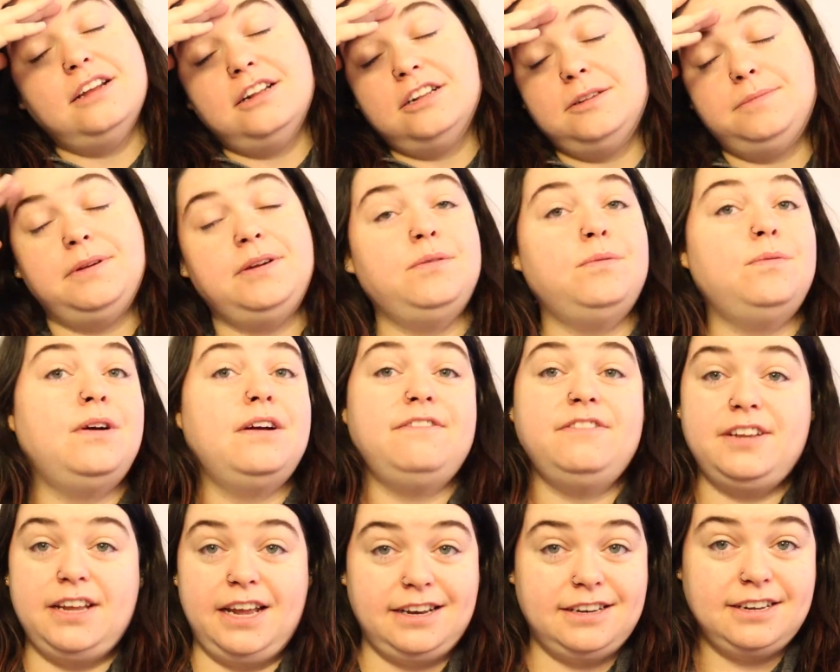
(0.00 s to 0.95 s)
It's been a
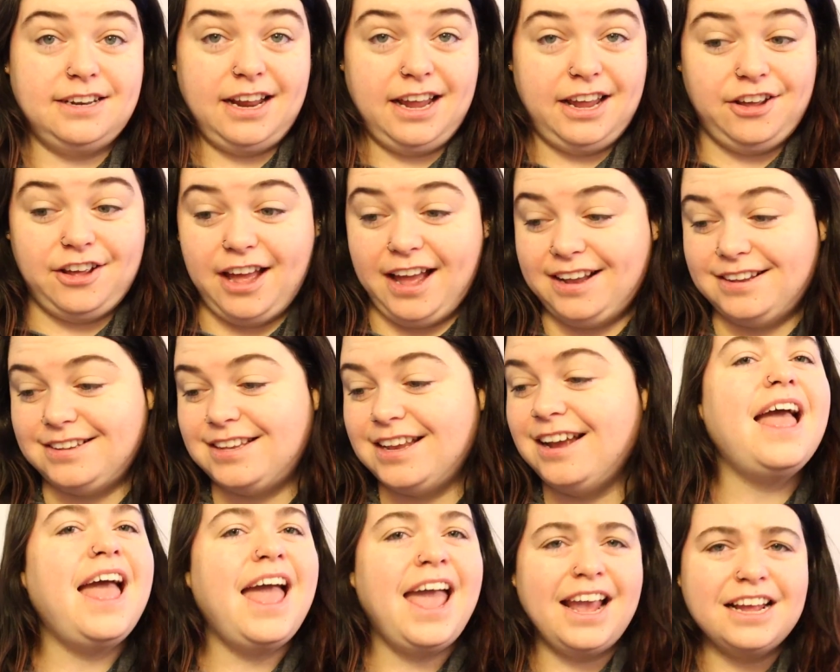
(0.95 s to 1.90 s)
rough day today, guys.
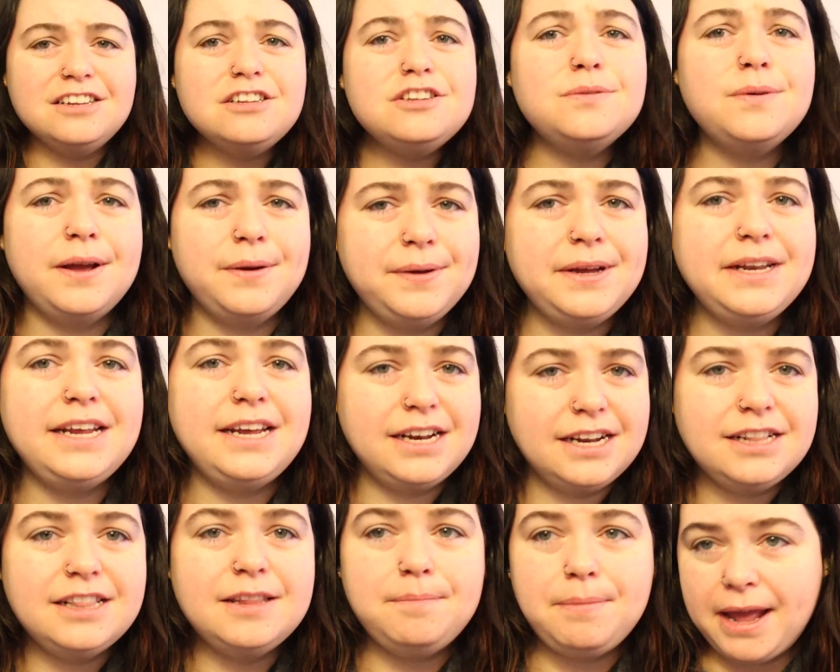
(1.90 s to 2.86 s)
Hence why we
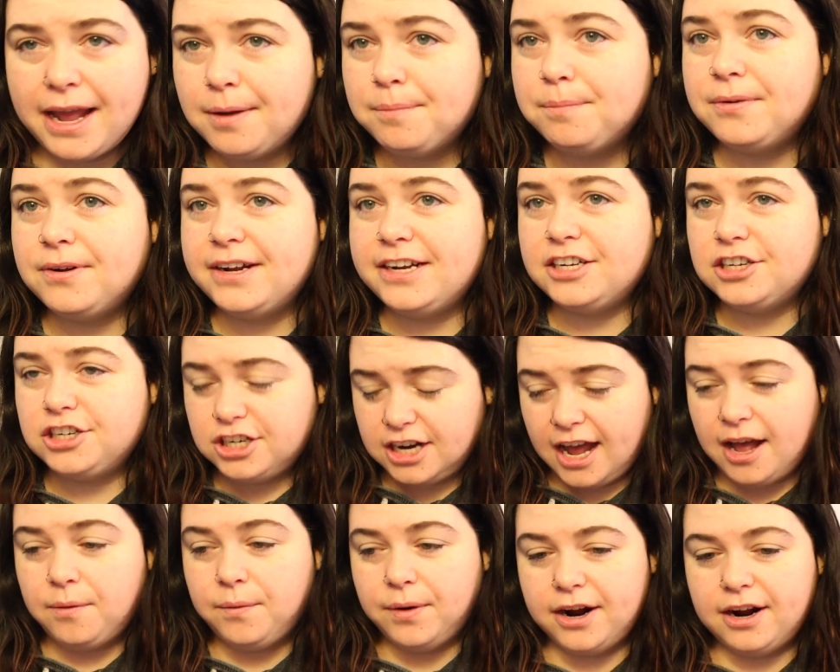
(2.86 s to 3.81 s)
needed the pampering
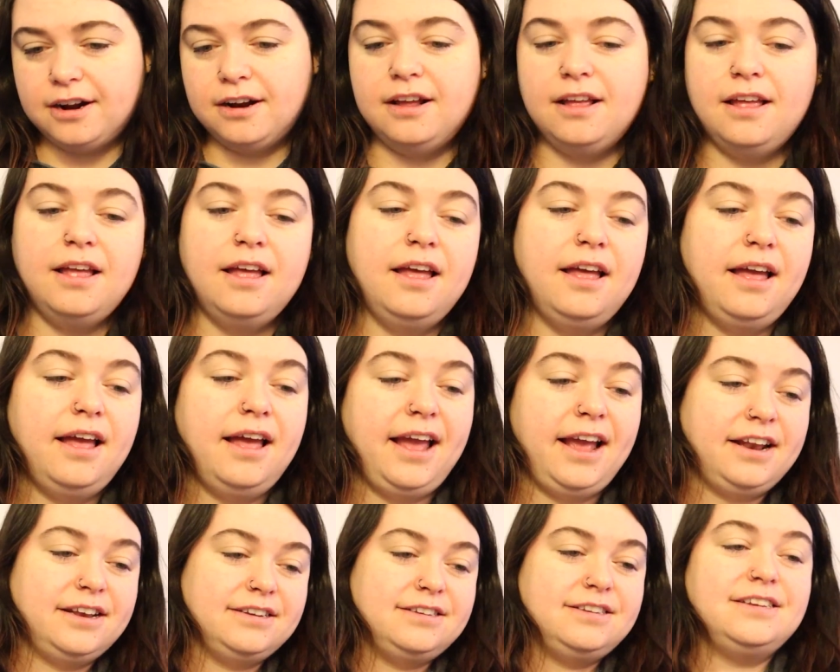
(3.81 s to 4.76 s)
shower
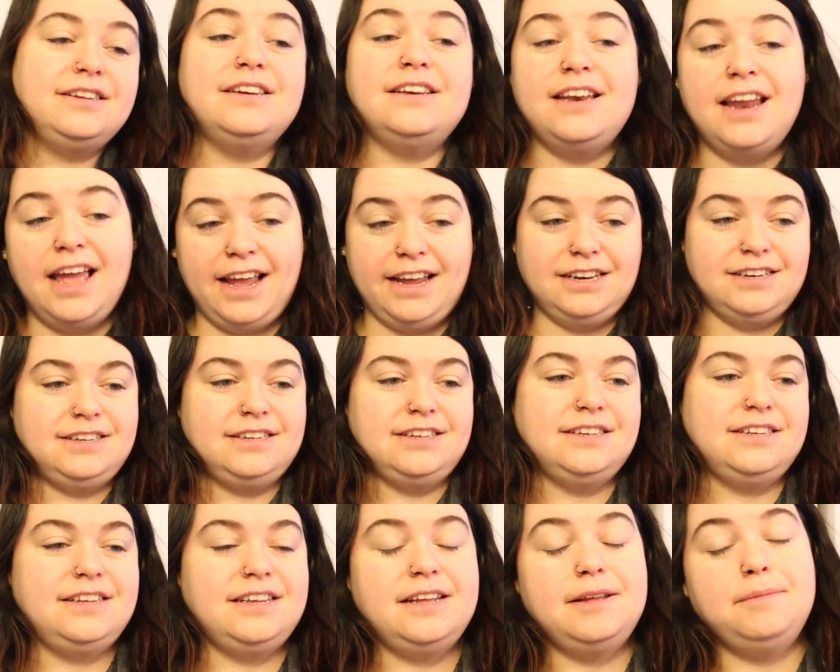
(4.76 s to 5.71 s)
and night.
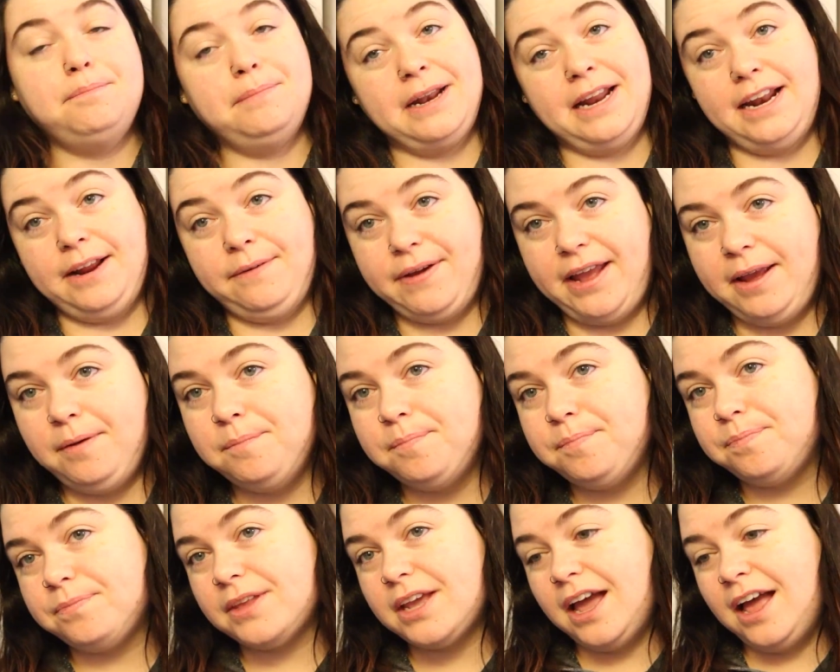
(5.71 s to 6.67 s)
But anyway,
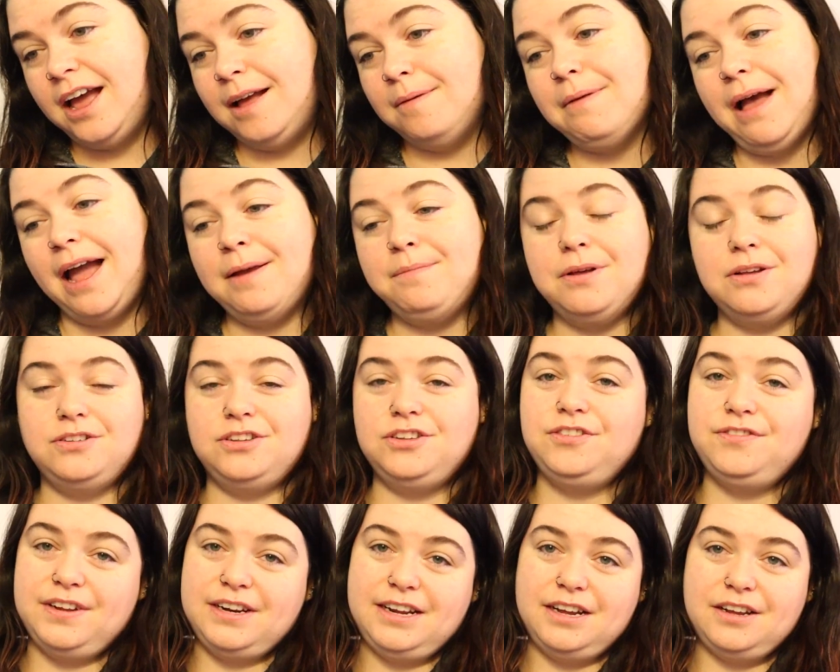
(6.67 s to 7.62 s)
um, I post
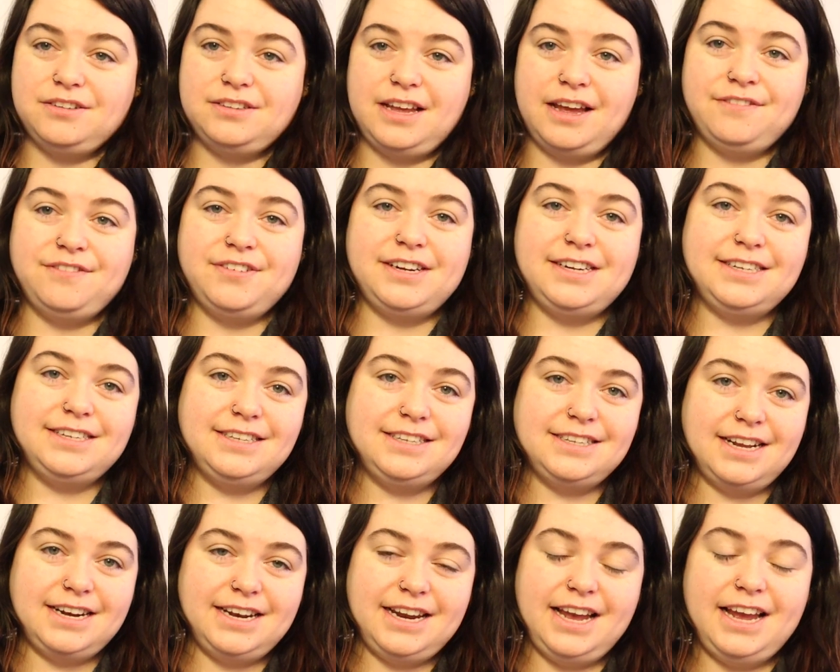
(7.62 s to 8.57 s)
new videos every
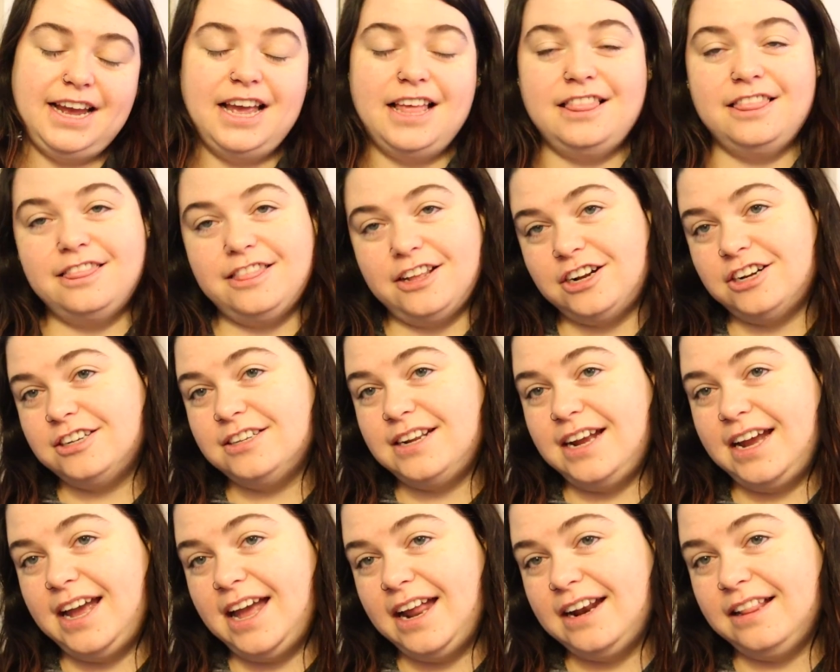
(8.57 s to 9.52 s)
Sunday and
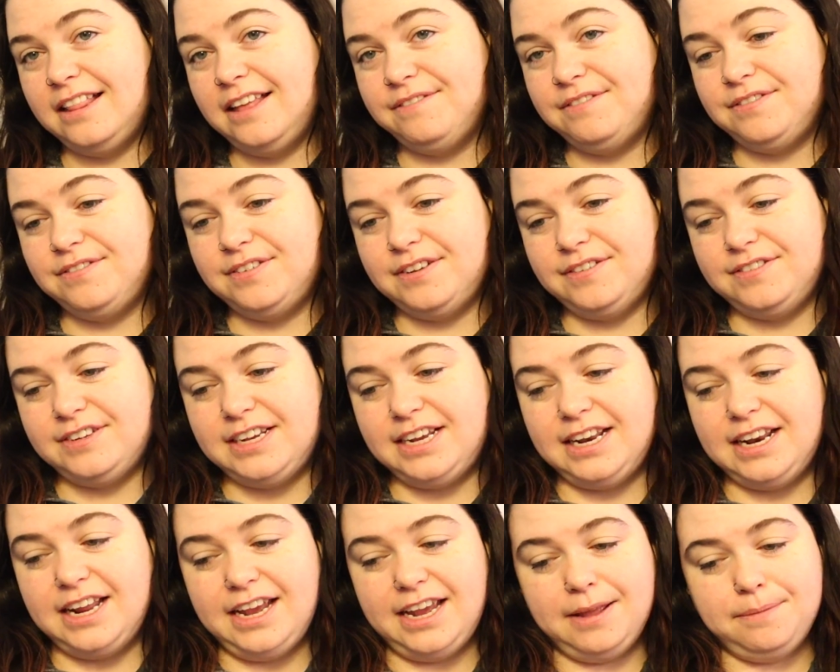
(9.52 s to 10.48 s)
Thursday at
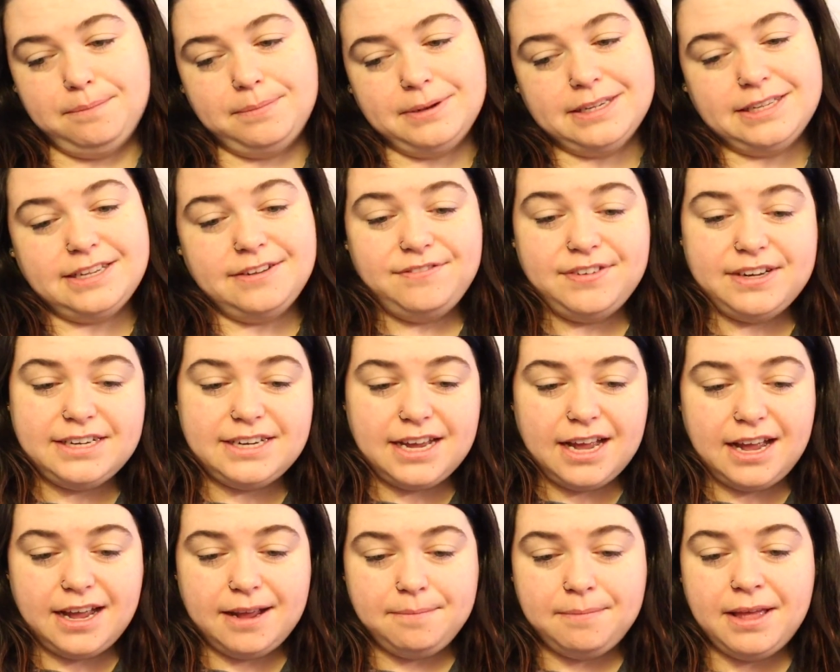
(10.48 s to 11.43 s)
11.15 a.m. Pacific
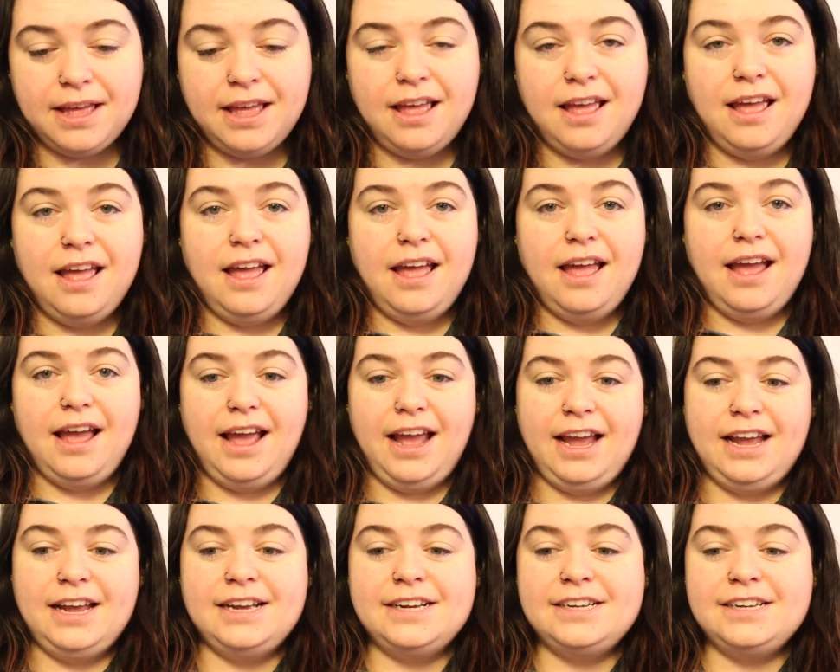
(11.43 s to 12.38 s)
time.
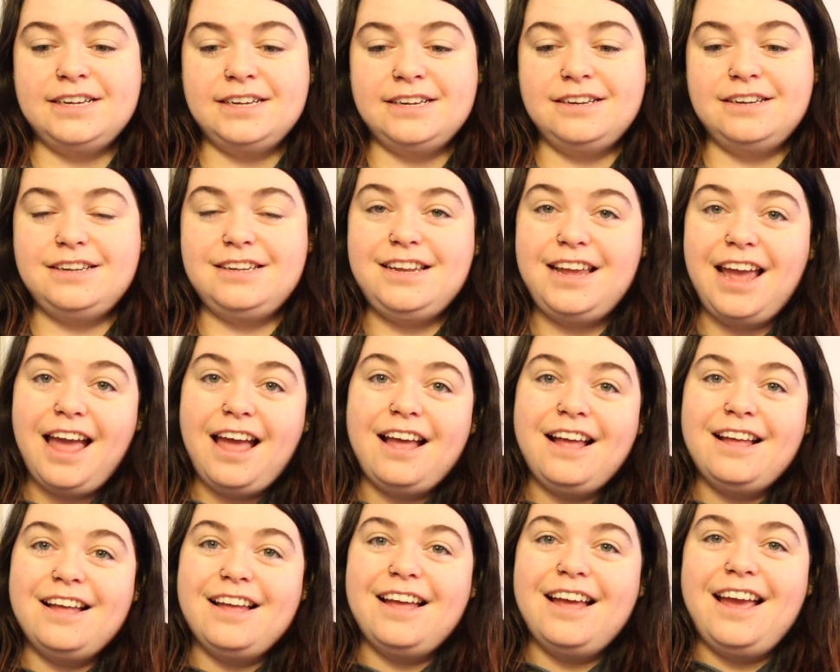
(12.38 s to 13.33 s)
And yeah,
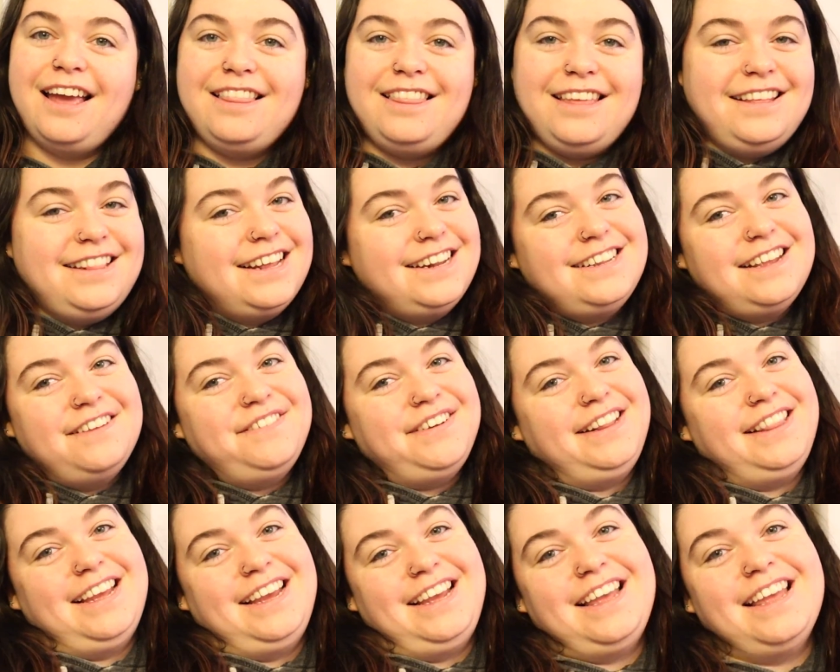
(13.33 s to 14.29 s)
I think that's
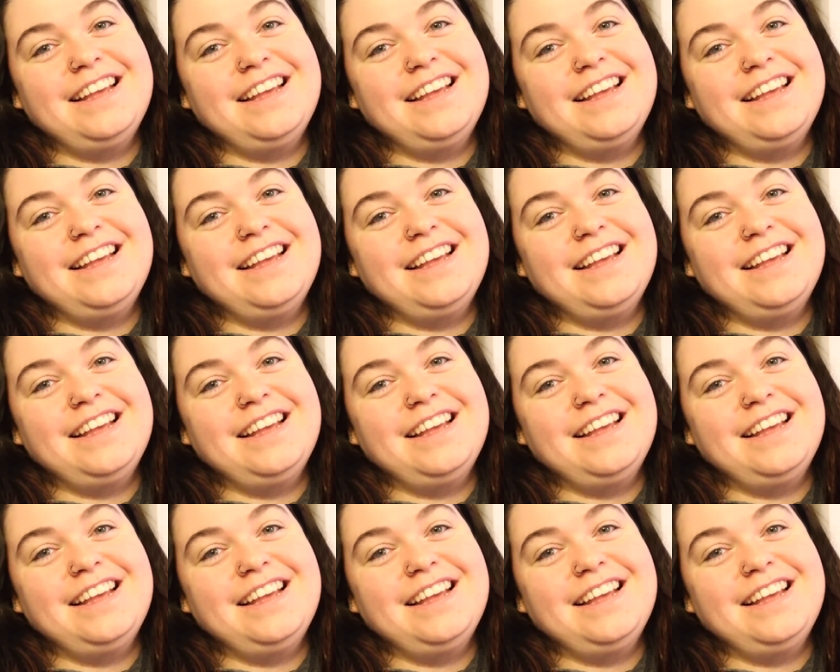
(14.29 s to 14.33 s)
everything.